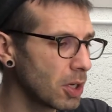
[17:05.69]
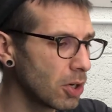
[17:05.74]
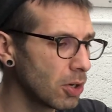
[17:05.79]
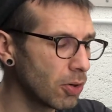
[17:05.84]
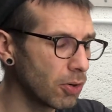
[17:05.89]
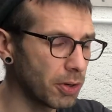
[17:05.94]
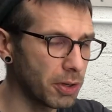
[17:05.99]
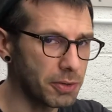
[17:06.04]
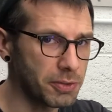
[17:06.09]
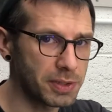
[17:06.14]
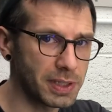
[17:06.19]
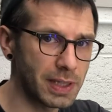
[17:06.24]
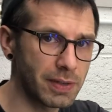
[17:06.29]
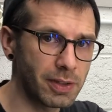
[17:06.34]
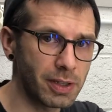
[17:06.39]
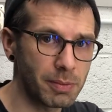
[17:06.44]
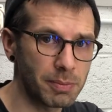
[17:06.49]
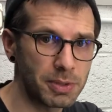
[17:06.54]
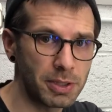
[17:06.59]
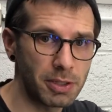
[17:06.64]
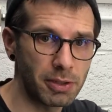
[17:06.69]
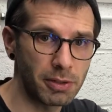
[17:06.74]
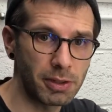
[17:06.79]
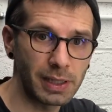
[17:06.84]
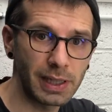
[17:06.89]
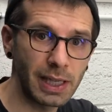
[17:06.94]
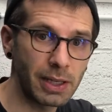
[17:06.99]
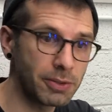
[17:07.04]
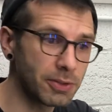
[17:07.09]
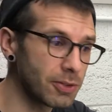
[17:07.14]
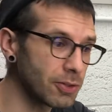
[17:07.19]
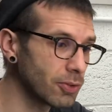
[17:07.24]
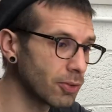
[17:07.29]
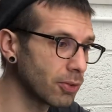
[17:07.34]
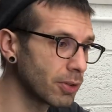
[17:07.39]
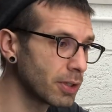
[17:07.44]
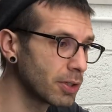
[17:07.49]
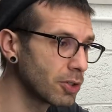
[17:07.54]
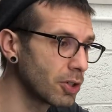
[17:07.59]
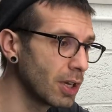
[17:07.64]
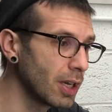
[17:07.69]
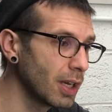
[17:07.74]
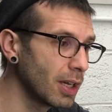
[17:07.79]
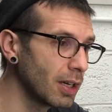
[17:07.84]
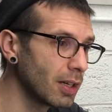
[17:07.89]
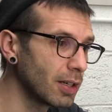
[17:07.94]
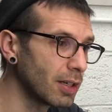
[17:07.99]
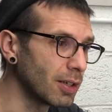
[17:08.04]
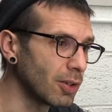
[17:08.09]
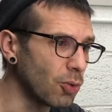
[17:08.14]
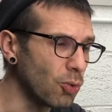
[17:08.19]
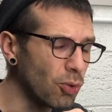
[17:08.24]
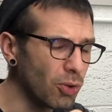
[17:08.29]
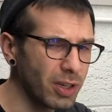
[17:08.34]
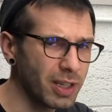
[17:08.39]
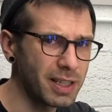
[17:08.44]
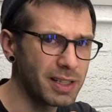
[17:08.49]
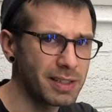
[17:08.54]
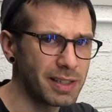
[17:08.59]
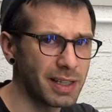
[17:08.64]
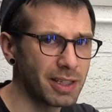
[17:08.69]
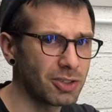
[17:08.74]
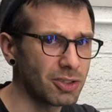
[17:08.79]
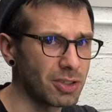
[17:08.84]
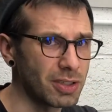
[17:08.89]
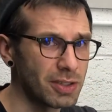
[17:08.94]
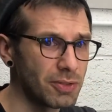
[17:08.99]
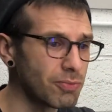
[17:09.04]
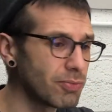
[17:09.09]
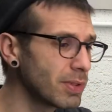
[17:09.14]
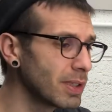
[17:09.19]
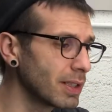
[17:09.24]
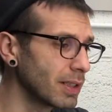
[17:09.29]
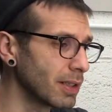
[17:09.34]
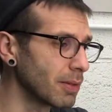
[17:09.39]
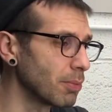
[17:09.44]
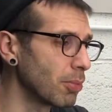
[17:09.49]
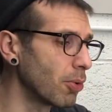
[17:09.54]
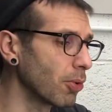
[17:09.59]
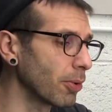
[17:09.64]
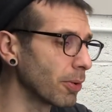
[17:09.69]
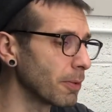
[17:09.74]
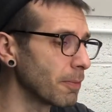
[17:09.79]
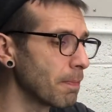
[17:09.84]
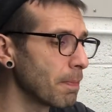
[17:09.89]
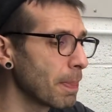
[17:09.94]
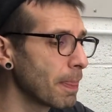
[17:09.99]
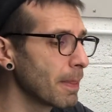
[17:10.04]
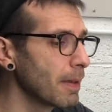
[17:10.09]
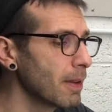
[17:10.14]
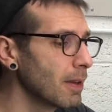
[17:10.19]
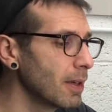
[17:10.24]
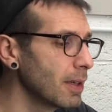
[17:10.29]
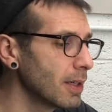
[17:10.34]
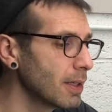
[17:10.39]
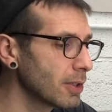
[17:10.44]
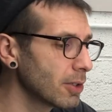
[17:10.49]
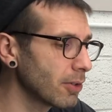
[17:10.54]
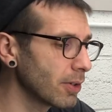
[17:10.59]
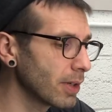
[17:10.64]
or you're saving them to your cloud storage, organization is really important. So